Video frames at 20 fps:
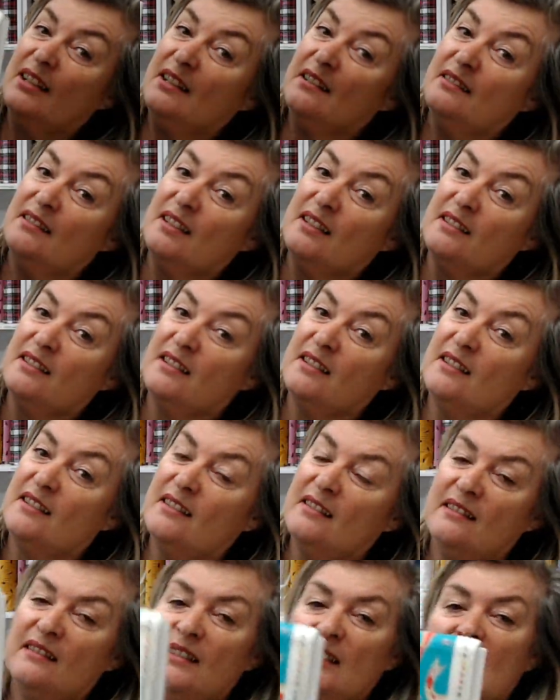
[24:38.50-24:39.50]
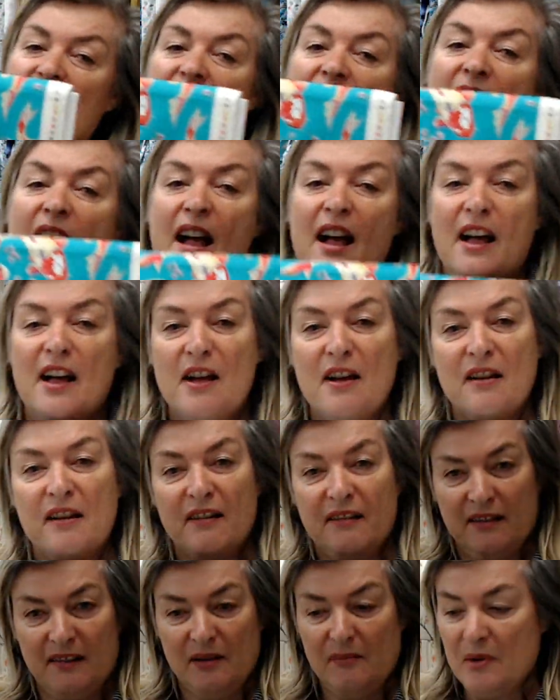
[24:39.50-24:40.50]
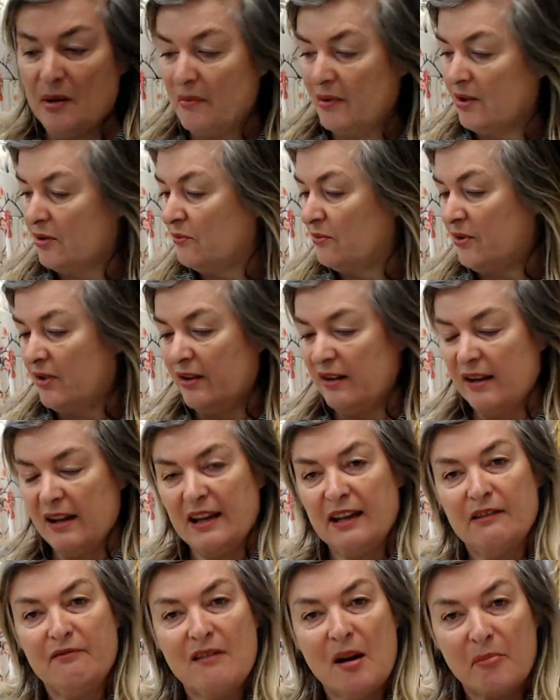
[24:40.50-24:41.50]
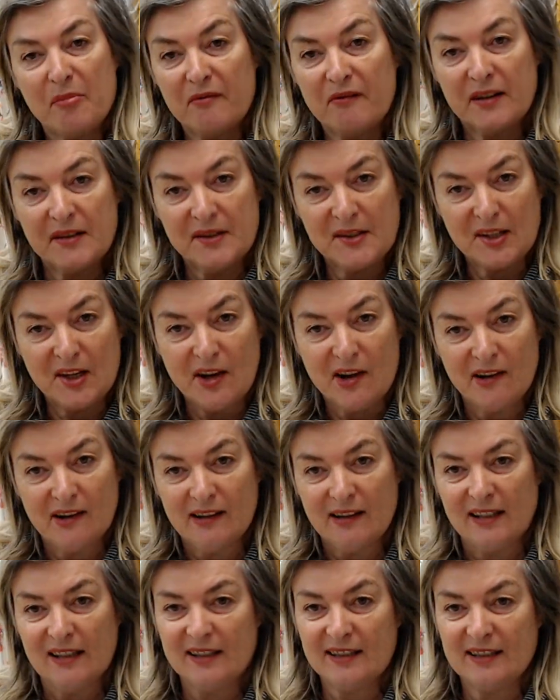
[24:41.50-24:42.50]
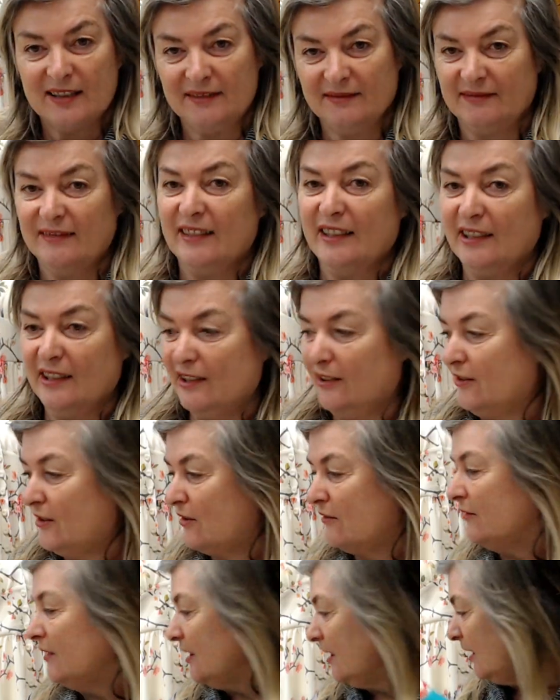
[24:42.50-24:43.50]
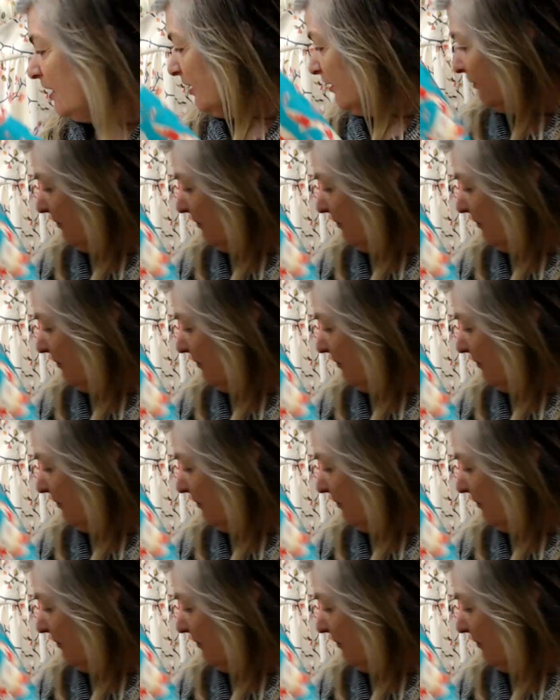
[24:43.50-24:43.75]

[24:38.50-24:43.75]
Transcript: dun, dun, I made my daughter a wraparound skirt in this, and it looks really cute.